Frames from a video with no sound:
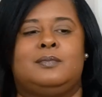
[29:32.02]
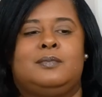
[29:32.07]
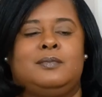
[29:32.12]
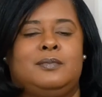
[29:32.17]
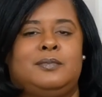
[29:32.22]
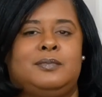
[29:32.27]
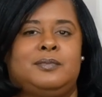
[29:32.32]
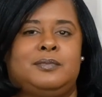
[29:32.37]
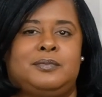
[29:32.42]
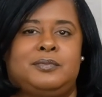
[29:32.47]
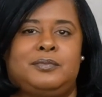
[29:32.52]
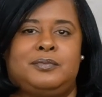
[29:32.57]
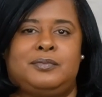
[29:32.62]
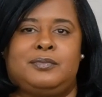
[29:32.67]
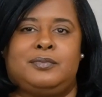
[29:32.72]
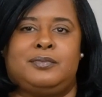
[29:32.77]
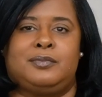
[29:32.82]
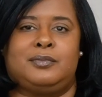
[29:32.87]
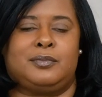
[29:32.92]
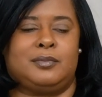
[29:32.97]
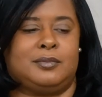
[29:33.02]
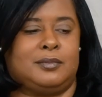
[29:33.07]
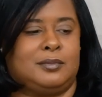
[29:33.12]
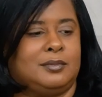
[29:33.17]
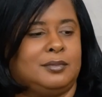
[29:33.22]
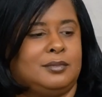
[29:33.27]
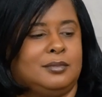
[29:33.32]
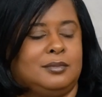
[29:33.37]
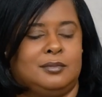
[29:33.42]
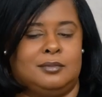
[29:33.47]

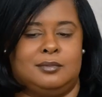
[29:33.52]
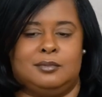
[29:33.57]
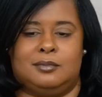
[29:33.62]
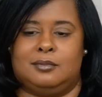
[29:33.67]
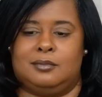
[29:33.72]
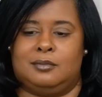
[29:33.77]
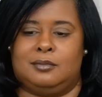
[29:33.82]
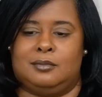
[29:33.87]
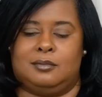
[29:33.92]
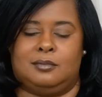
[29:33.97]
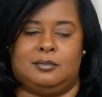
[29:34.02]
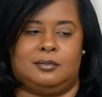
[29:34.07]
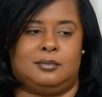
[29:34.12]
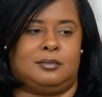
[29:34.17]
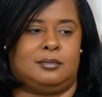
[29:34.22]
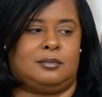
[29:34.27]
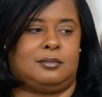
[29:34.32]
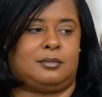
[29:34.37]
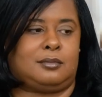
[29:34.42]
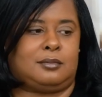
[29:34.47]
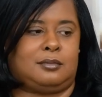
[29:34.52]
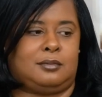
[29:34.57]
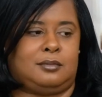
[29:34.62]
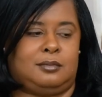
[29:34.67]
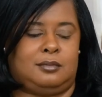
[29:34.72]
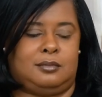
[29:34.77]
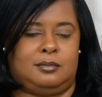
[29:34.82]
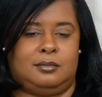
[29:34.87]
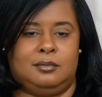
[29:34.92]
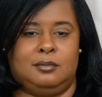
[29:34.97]

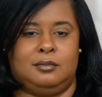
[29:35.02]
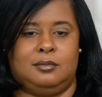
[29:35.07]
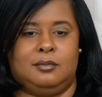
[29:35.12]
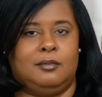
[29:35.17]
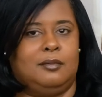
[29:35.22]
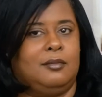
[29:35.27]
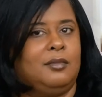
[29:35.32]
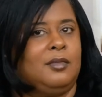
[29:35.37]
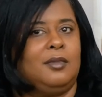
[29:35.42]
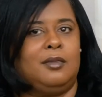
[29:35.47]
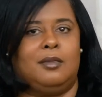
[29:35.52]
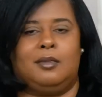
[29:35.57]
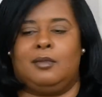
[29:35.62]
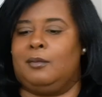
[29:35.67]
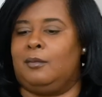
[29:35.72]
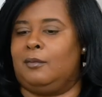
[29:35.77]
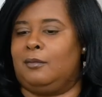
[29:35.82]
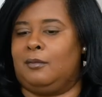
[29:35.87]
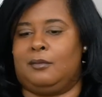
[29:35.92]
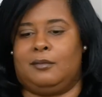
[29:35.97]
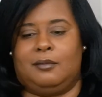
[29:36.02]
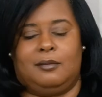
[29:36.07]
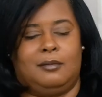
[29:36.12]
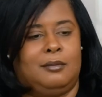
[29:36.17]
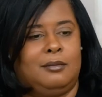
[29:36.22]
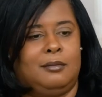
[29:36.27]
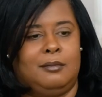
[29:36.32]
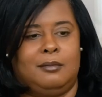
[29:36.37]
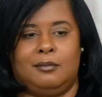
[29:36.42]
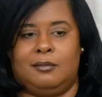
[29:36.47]

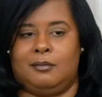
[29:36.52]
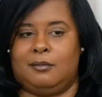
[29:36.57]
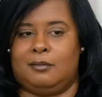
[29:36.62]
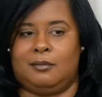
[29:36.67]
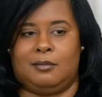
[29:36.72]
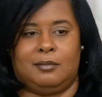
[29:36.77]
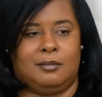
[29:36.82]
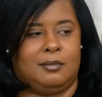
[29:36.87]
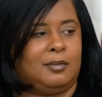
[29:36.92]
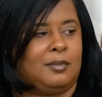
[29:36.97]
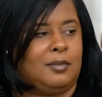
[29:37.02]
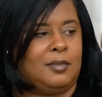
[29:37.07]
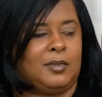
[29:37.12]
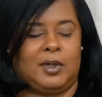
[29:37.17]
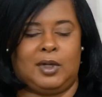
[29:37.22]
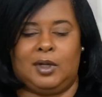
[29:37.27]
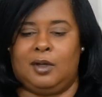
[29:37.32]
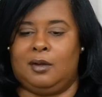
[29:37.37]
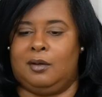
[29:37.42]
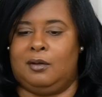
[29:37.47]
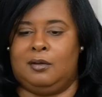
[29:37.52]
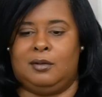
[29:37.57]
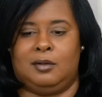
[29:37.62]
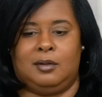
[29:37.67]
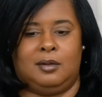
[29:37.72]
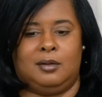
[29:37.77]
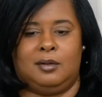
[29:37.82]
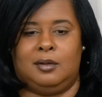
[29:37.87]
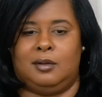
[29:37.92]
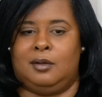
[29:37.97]

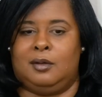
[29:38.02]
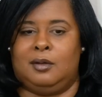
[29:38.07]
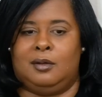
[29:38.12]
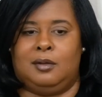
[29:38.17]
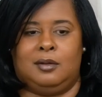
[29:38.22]
No words are spoken by the person on screen.